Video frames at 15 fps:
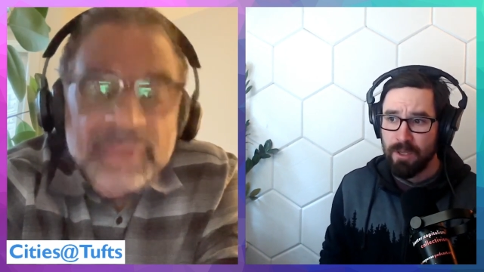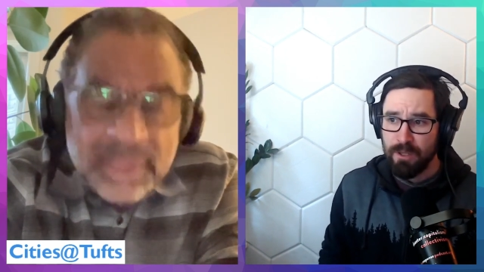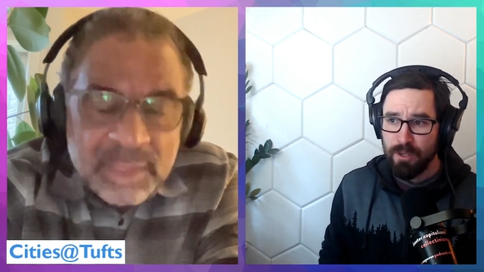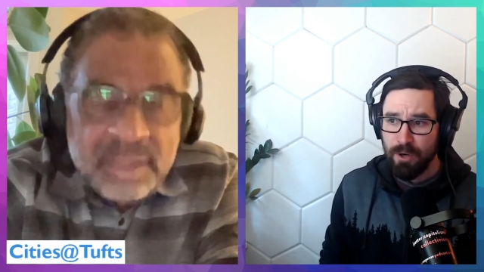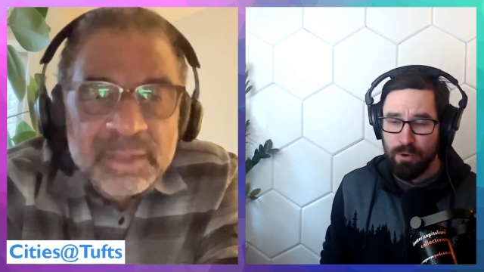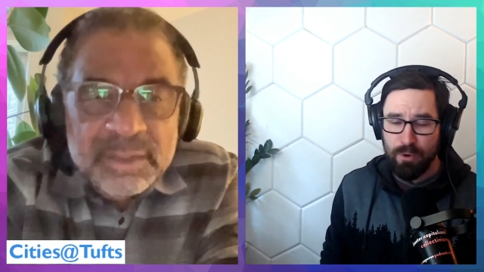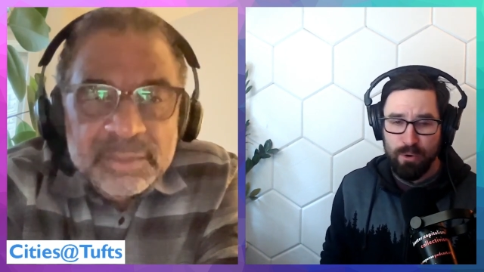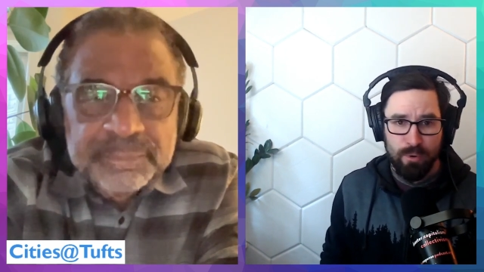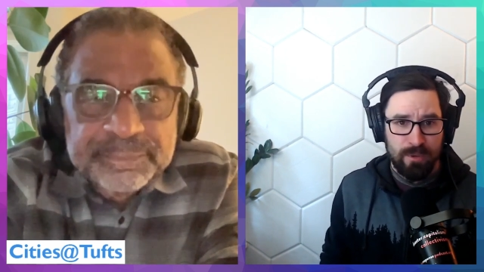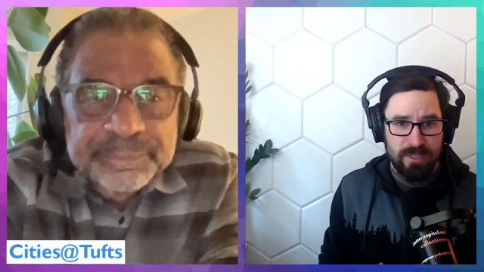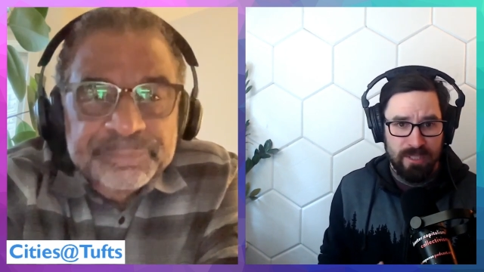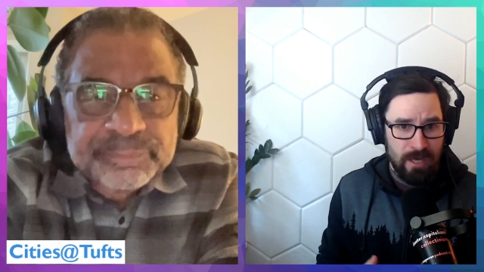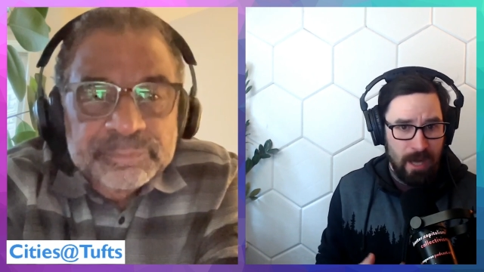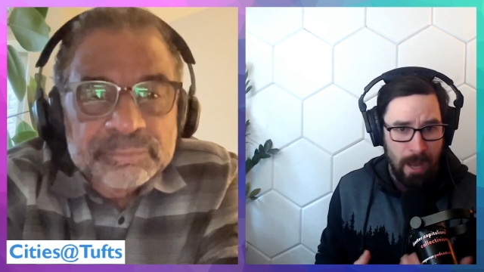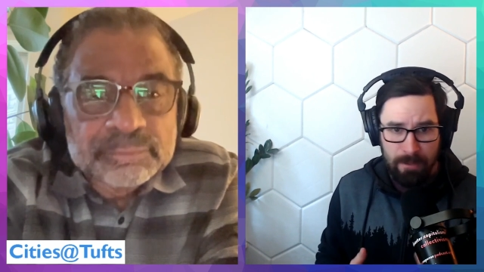Speaker 1: you know, who is
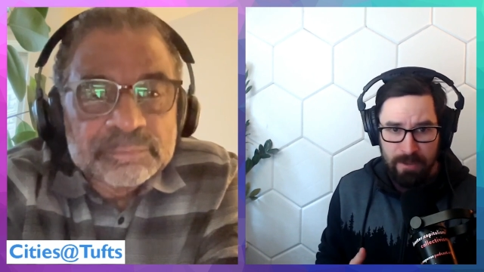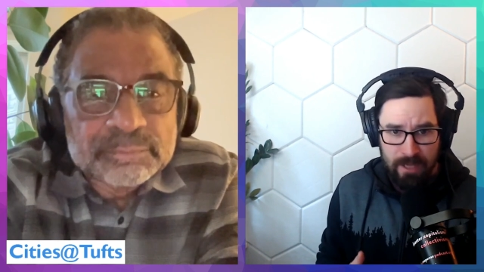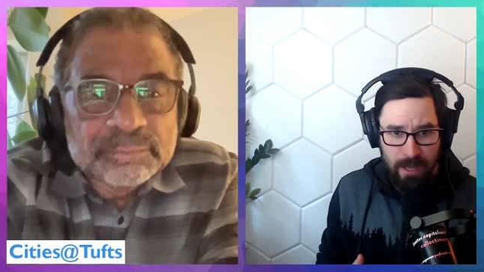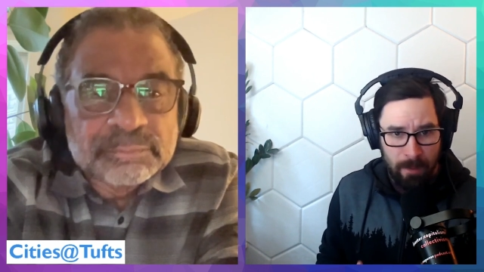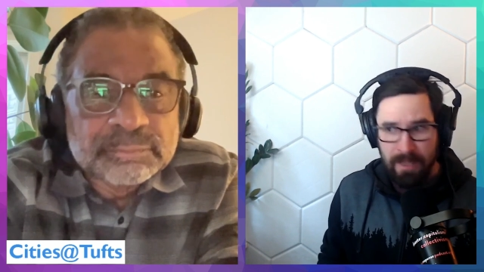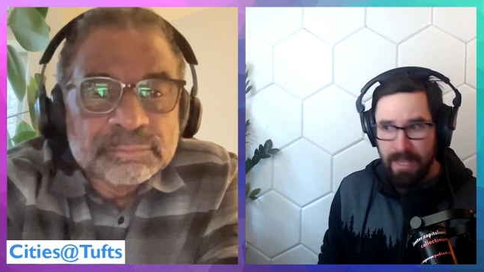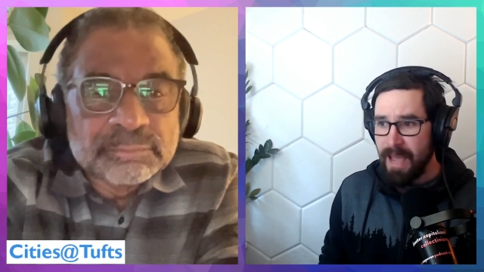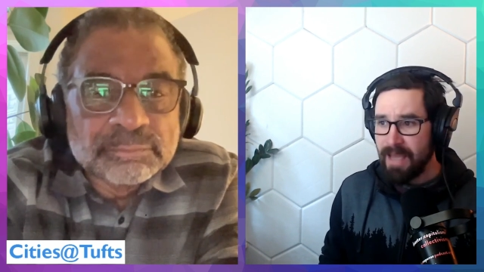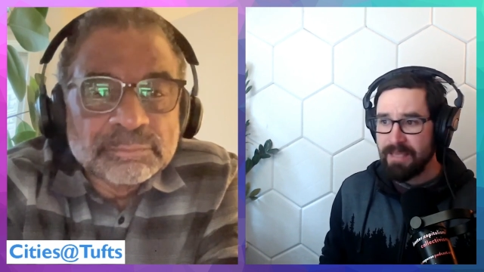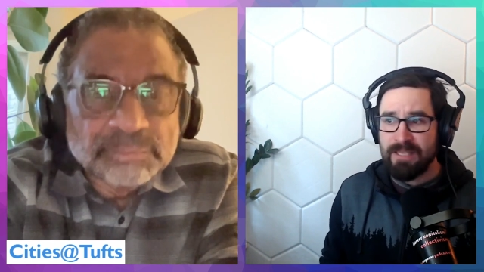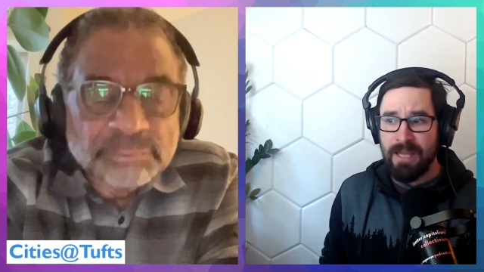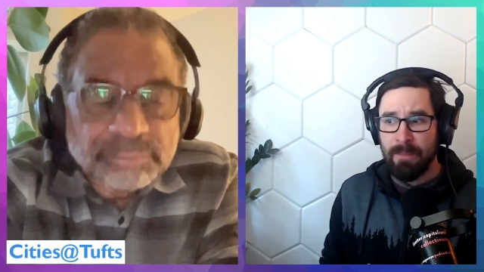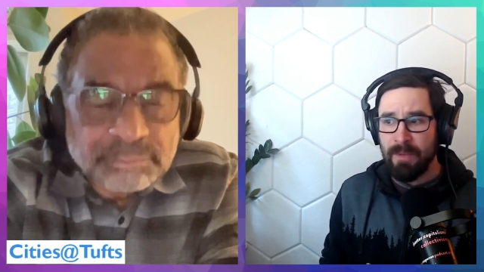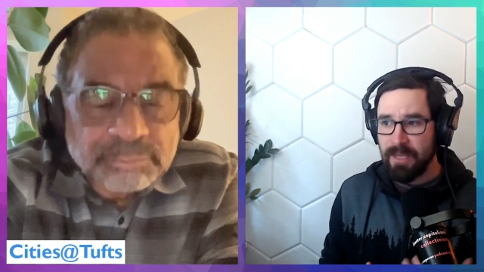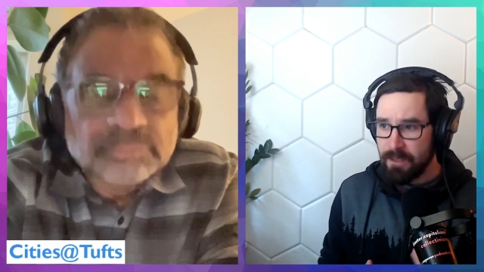an up and coming
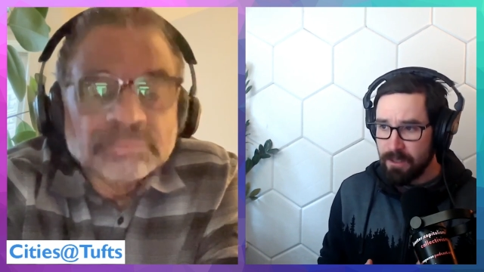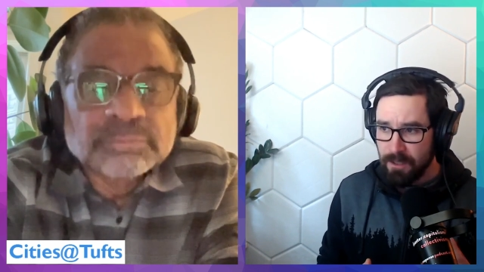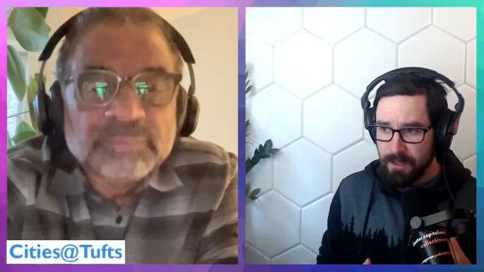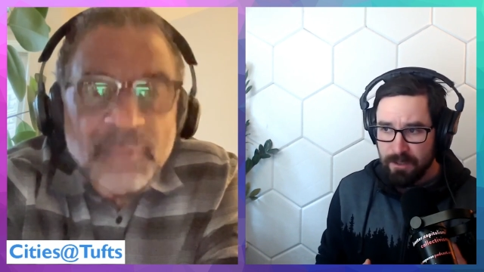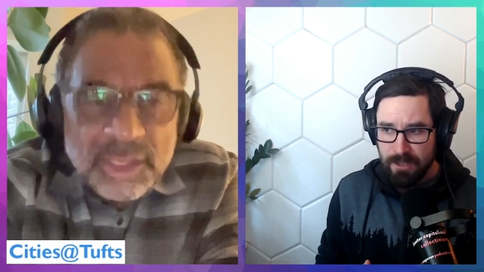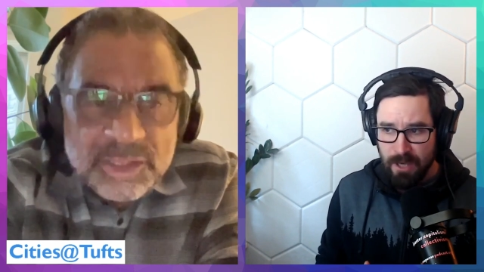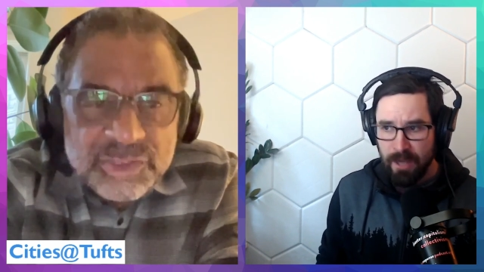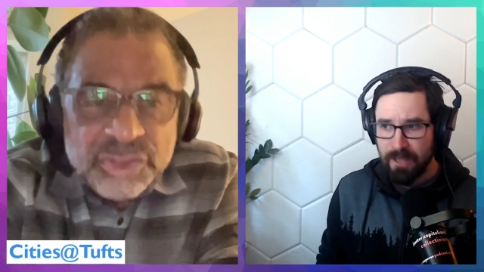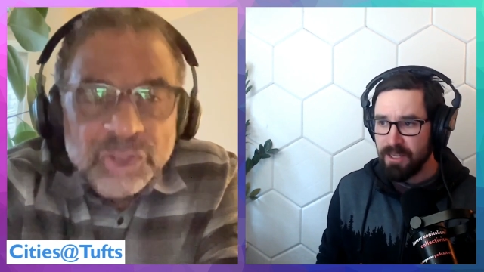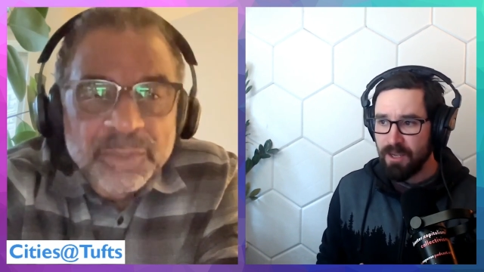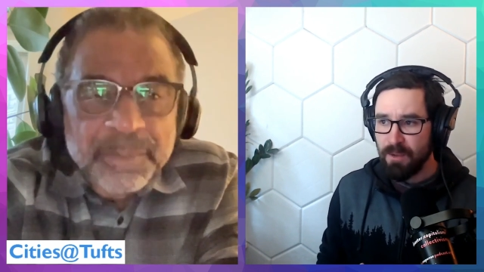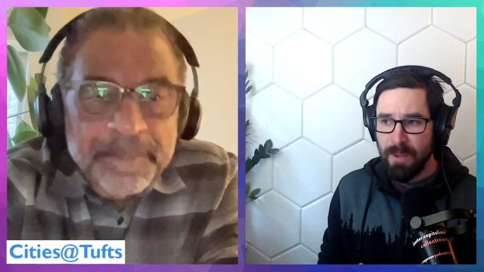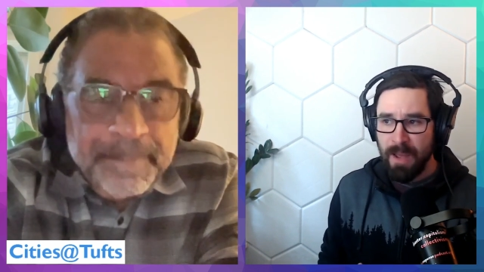academic talking sure.